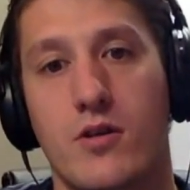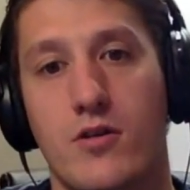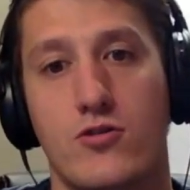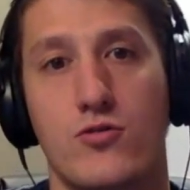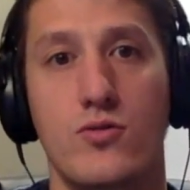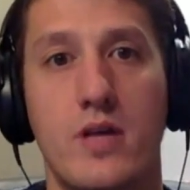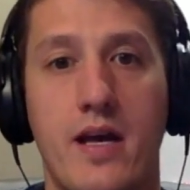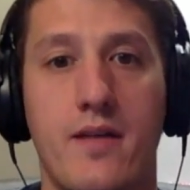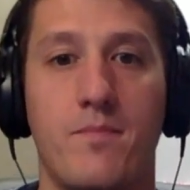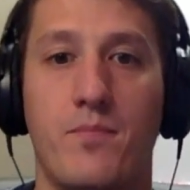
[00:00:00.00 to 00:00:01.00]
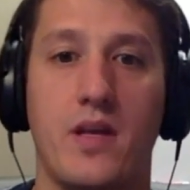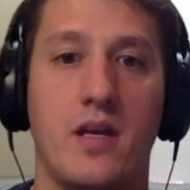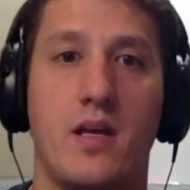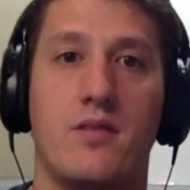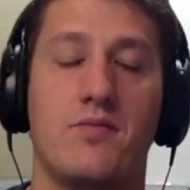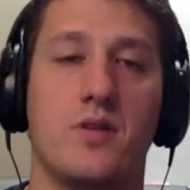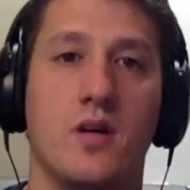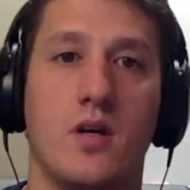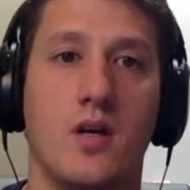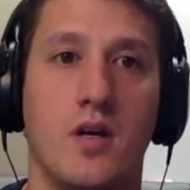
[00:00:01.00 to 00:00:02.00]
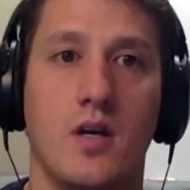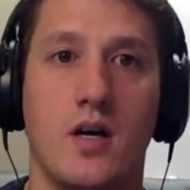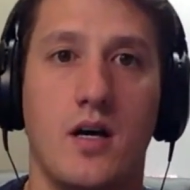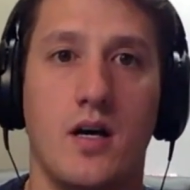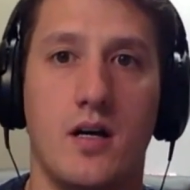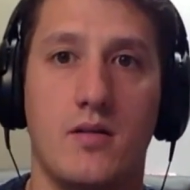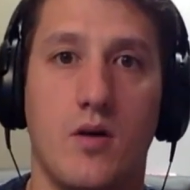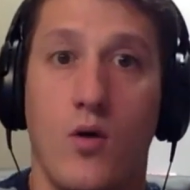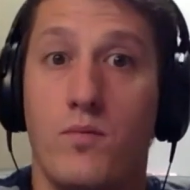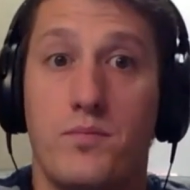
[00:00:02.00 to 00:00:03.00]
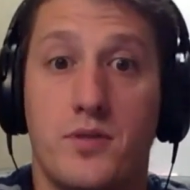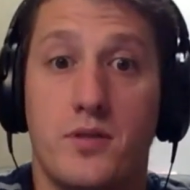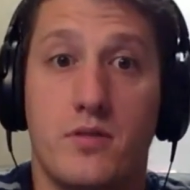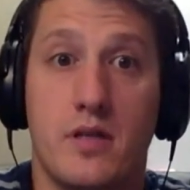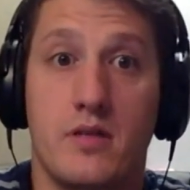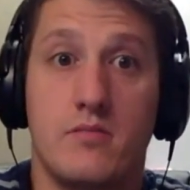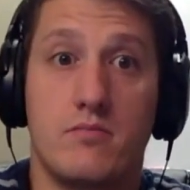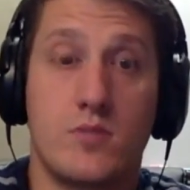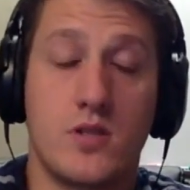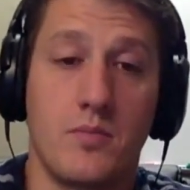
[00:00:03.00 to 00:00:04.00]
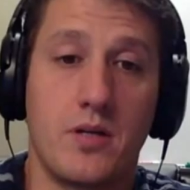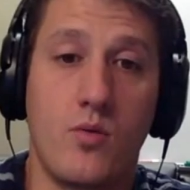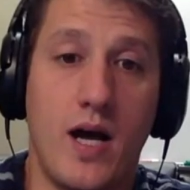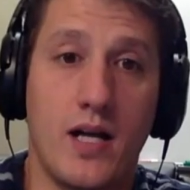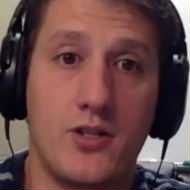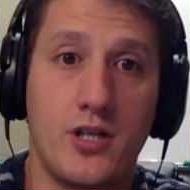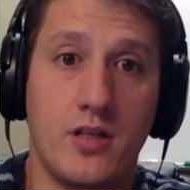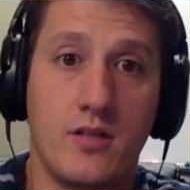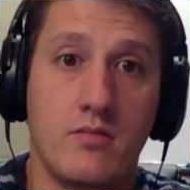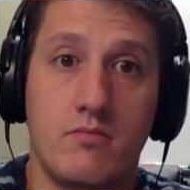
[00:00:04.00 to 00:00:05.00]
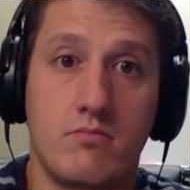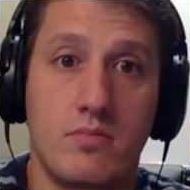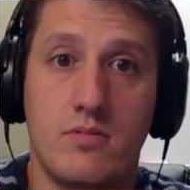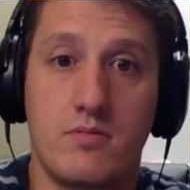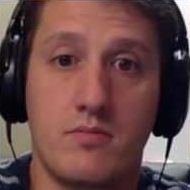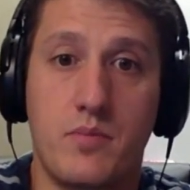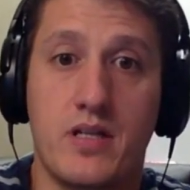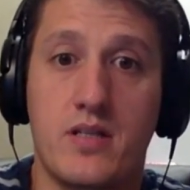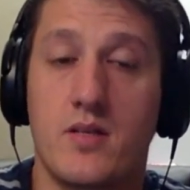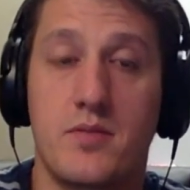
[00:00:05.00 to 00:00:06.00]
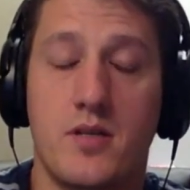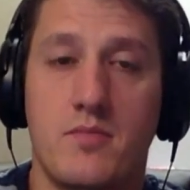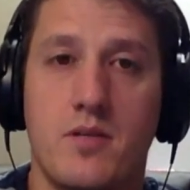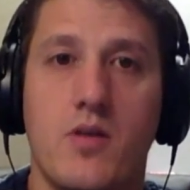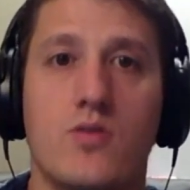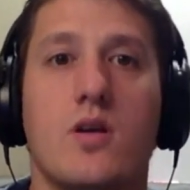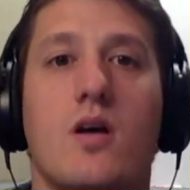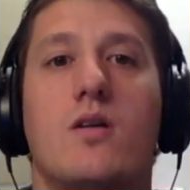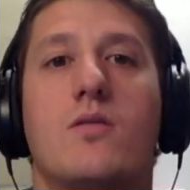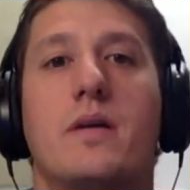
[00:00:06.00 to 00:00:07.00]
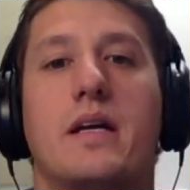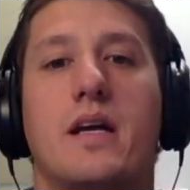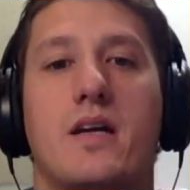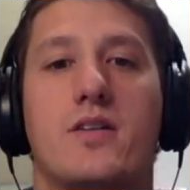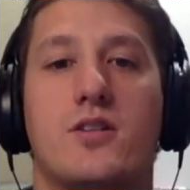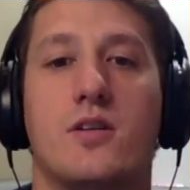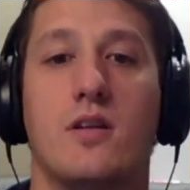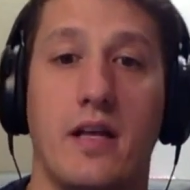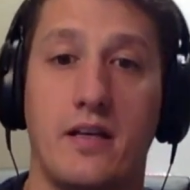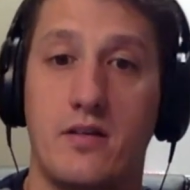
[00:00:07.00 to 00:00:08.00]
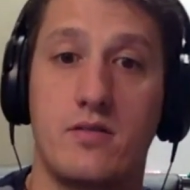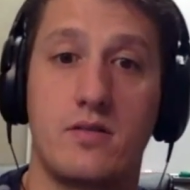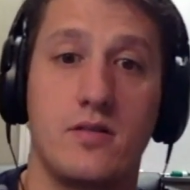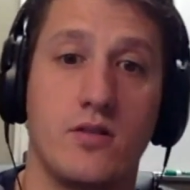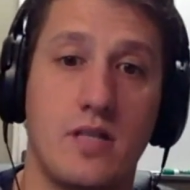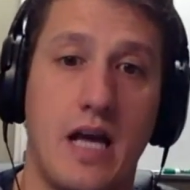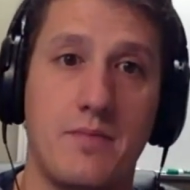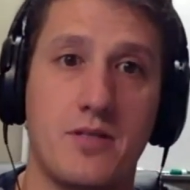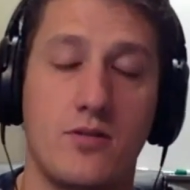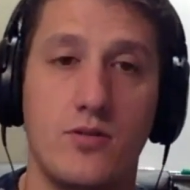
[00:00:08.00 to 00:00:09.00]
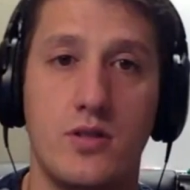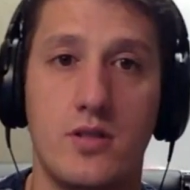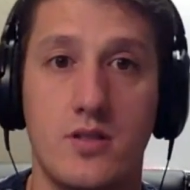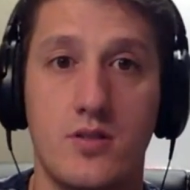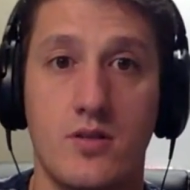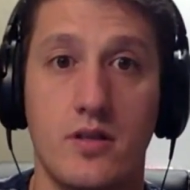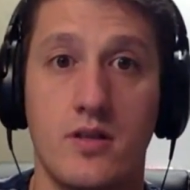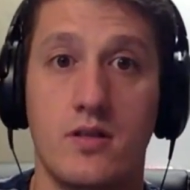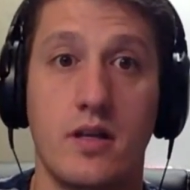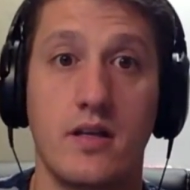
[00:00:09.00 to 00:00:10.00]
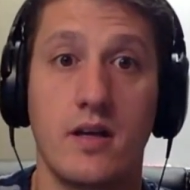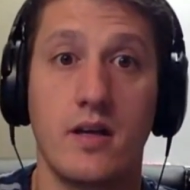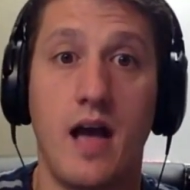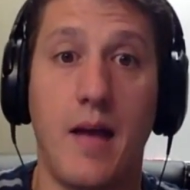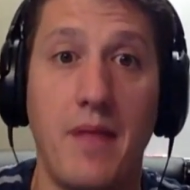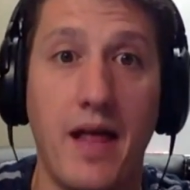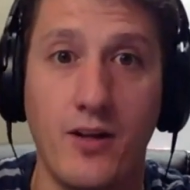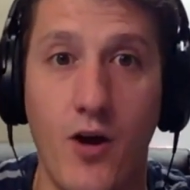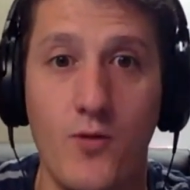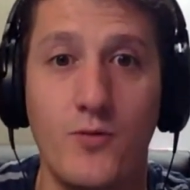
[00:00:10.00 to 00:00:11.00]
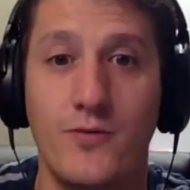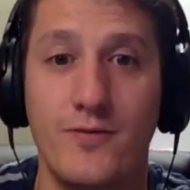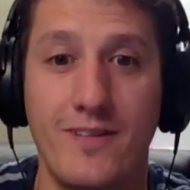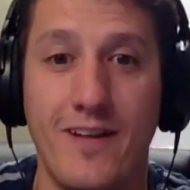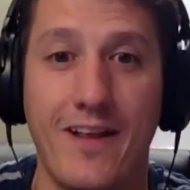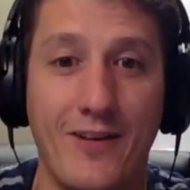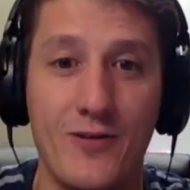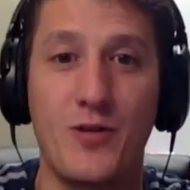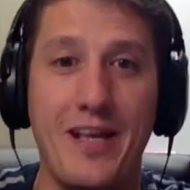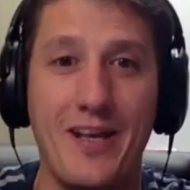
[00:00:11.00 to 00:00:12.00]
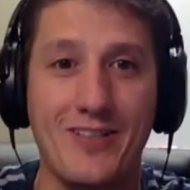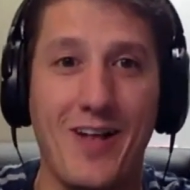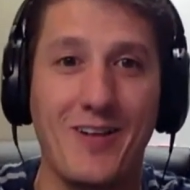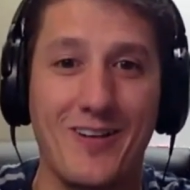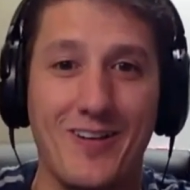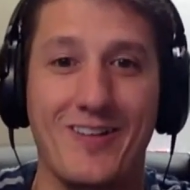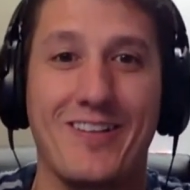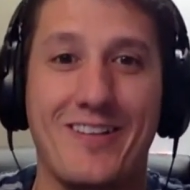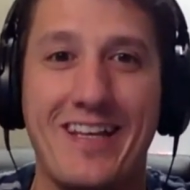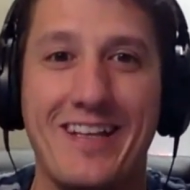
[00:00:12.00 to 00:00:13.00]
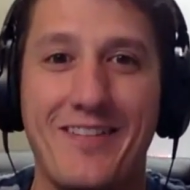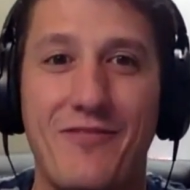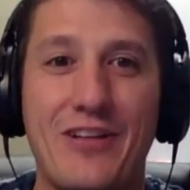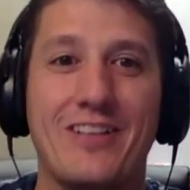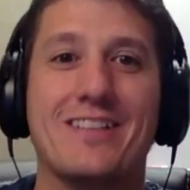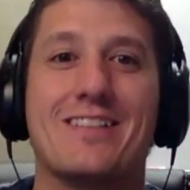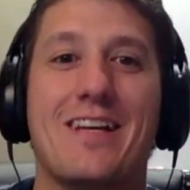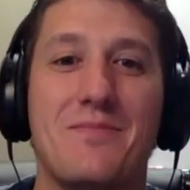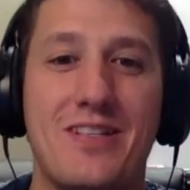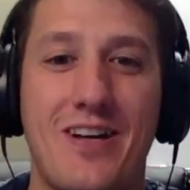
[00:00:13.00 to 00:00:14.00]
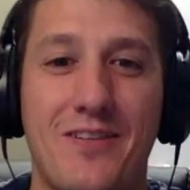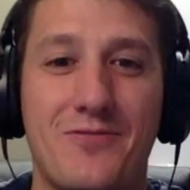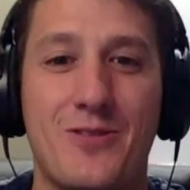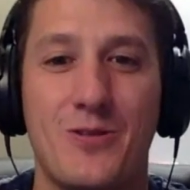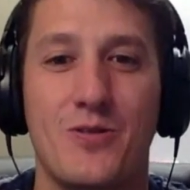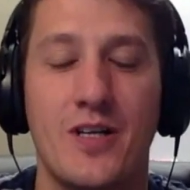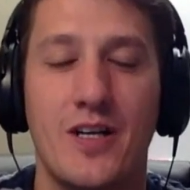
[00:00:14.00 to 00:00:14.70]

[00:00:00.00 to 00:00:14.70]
through that, and hopes that somebody watching picks up something and goes, oh my gosh, like Thomas alluded to this earlier, like I'm not alone, like there's somebody else out there thinking and feeling the same stuff. So